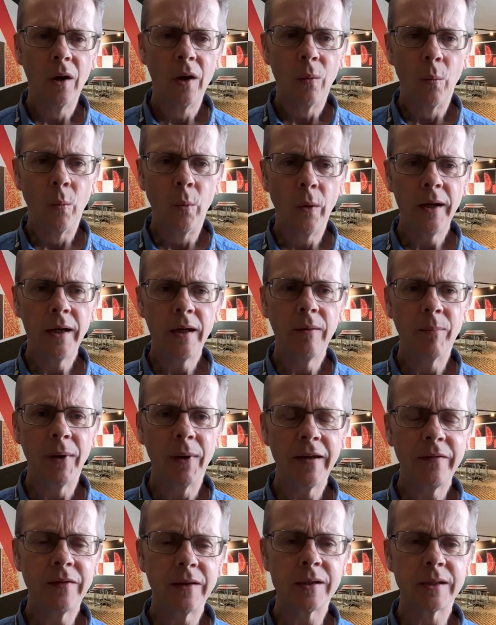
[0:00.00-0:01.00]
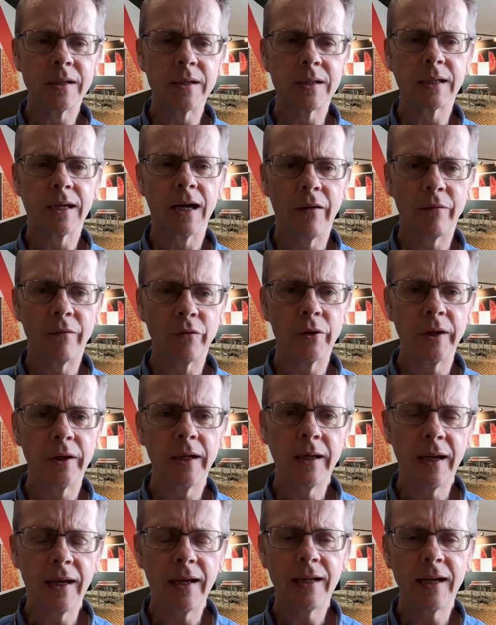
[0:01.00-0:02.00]
we made this discovery
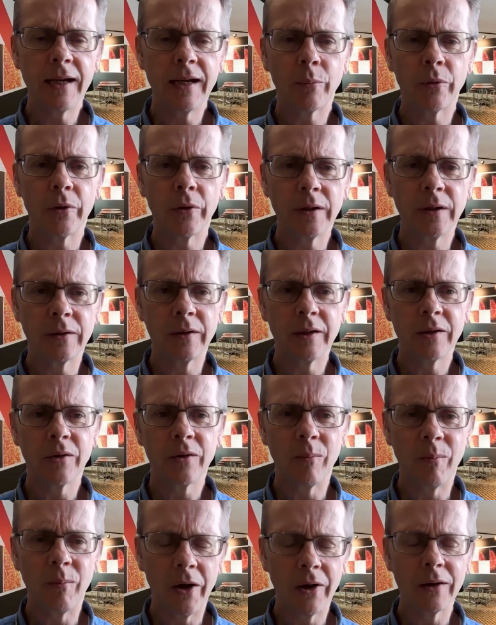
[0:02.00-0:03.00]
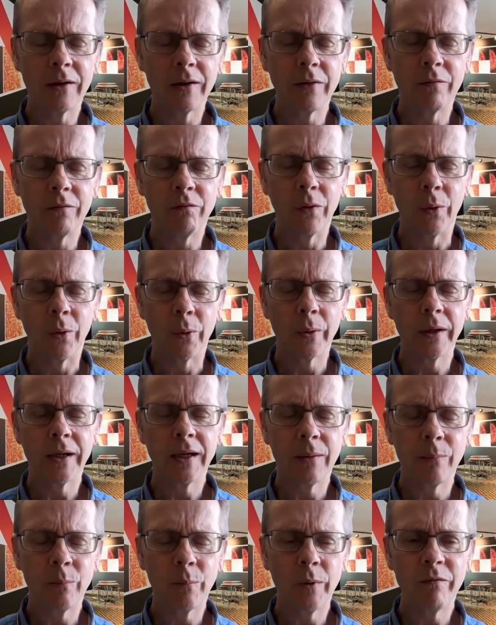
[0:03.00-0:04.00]
in our preclinical model at the
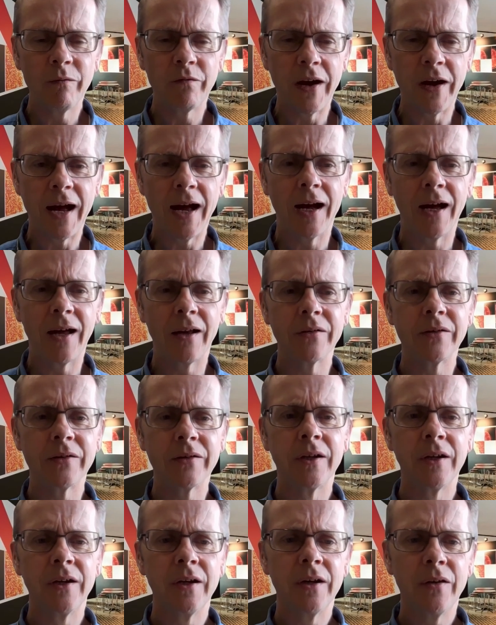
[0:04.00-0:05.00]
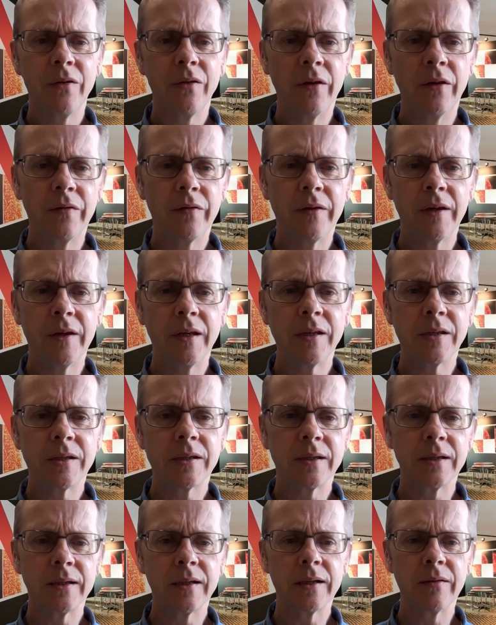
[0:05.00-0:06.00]
Florey, and we found that
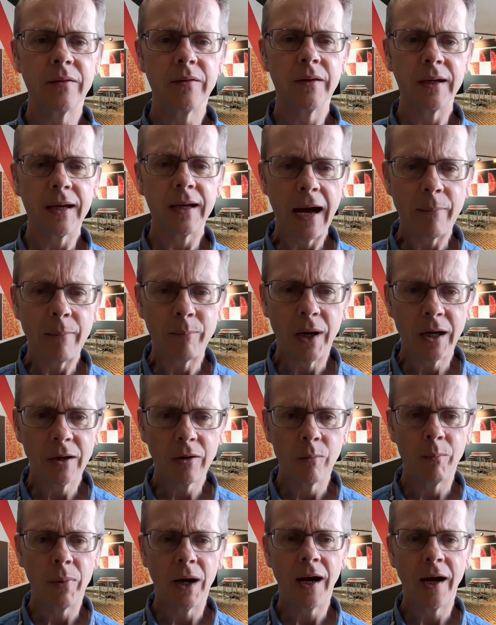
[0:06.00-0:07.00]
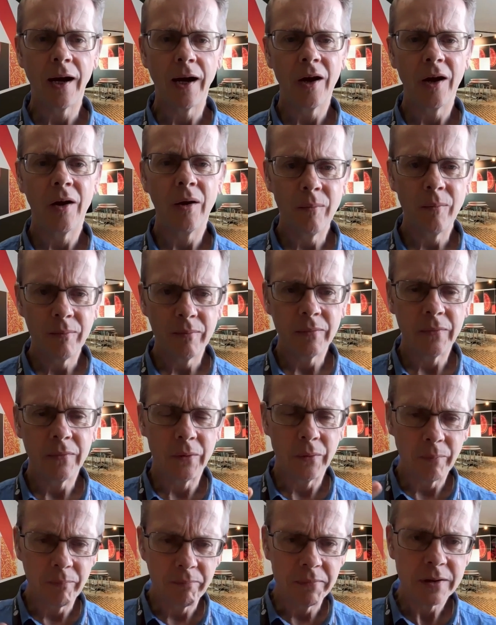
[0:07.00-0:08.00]
the gut microbiome,
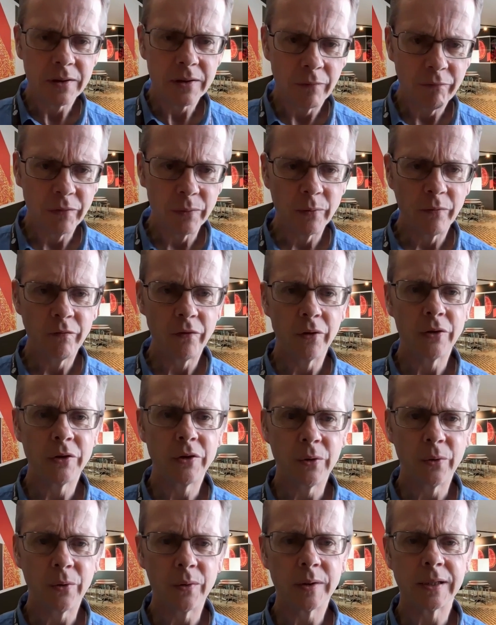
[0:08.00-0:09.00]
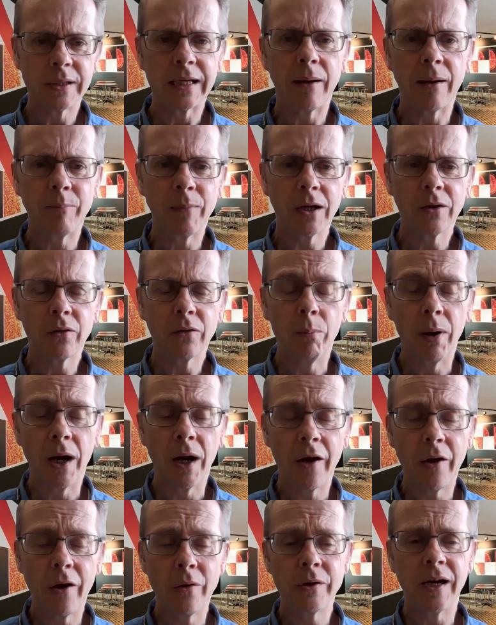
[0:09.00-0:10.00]
or it's often referred to as the gut
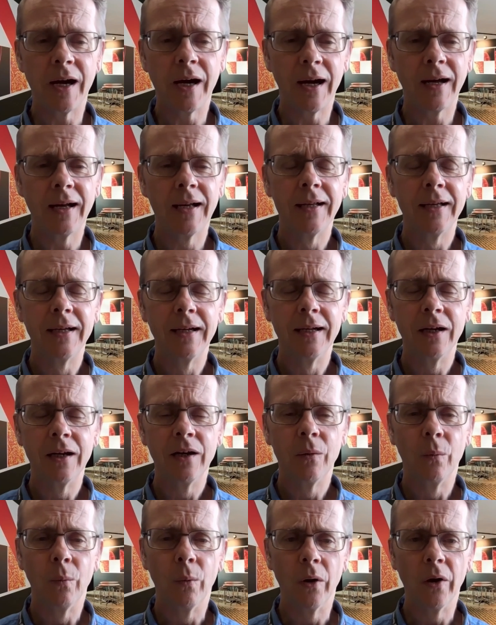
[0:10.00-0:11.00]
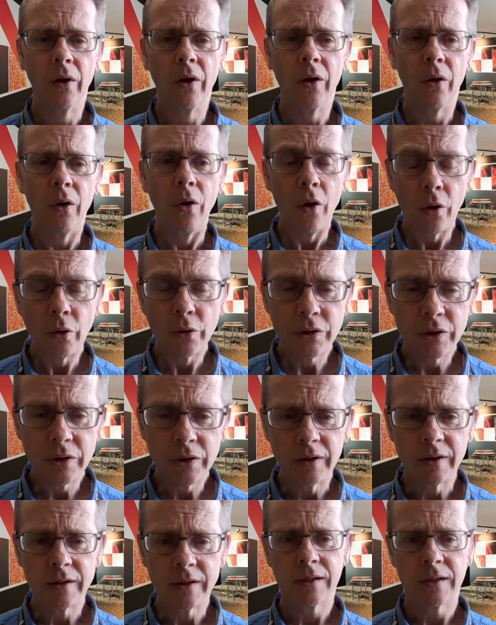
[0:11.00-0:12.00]
microbiota, were
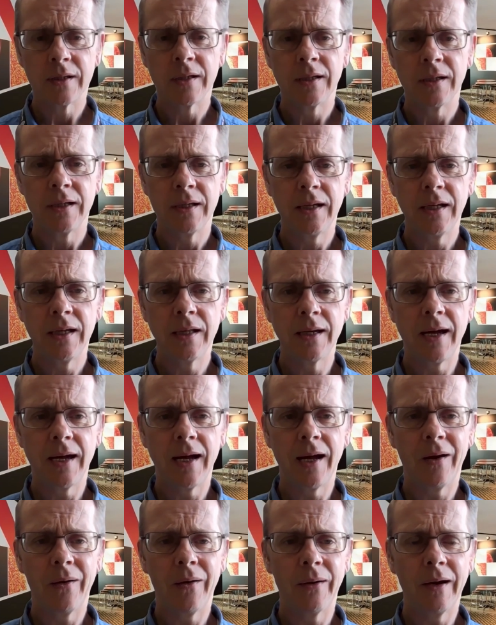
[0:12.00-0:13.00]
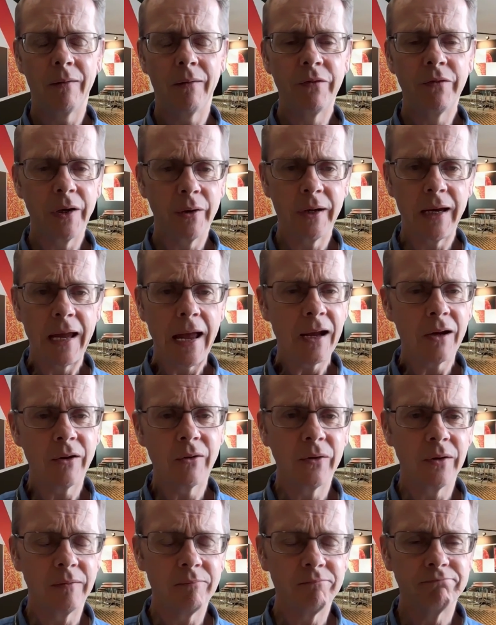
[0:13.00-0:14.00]
altered in our very
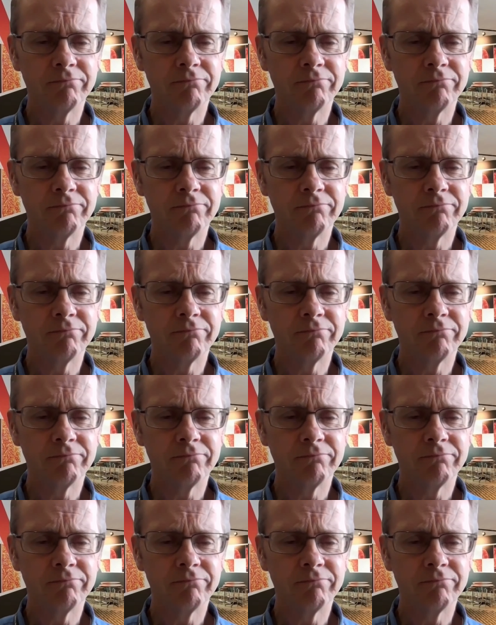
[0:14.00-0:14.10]
accurate